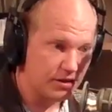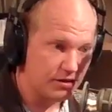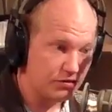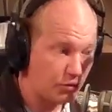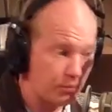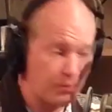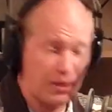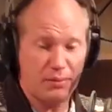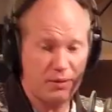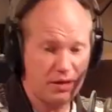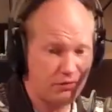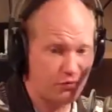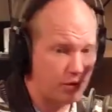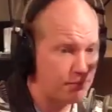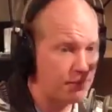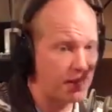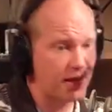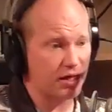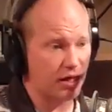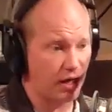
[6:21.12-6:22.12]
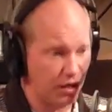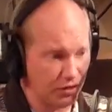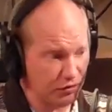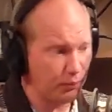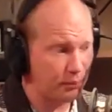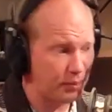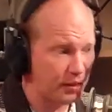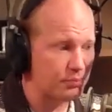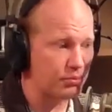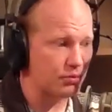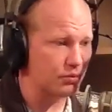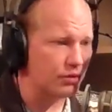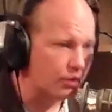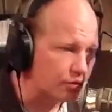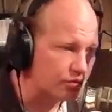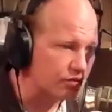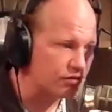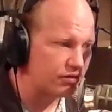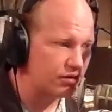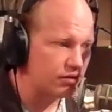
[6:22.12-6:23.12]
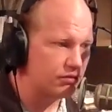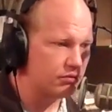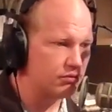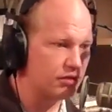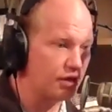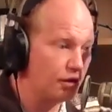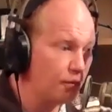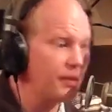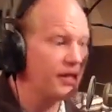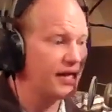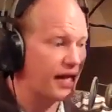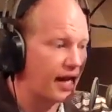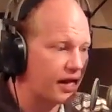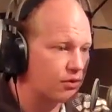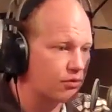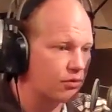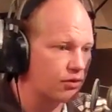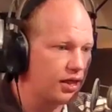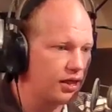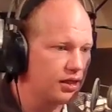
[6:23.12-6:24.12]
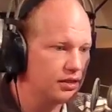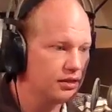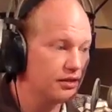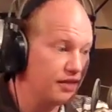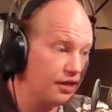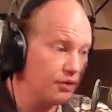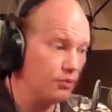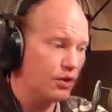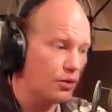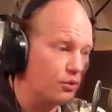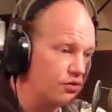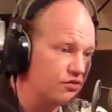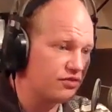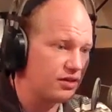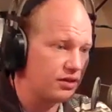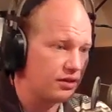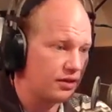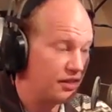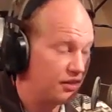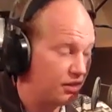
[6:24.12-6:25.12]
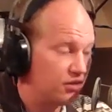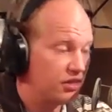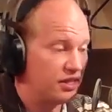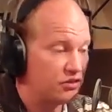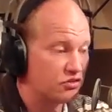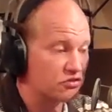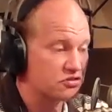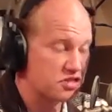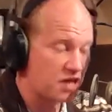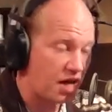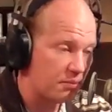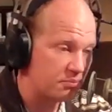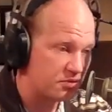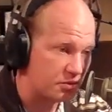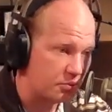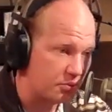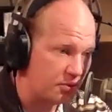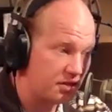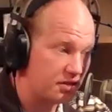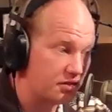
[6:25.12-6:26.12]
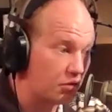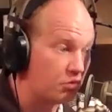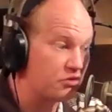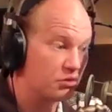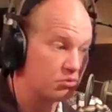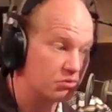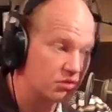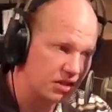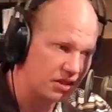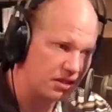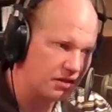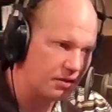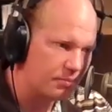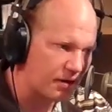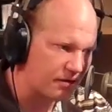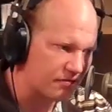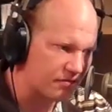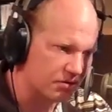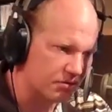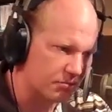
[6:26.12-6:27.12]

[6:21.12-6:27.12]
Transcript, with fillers: So maybe if we make other people notice it, they'll be angry, they'll notice it, and they'll either stop doing it or they'll clean up after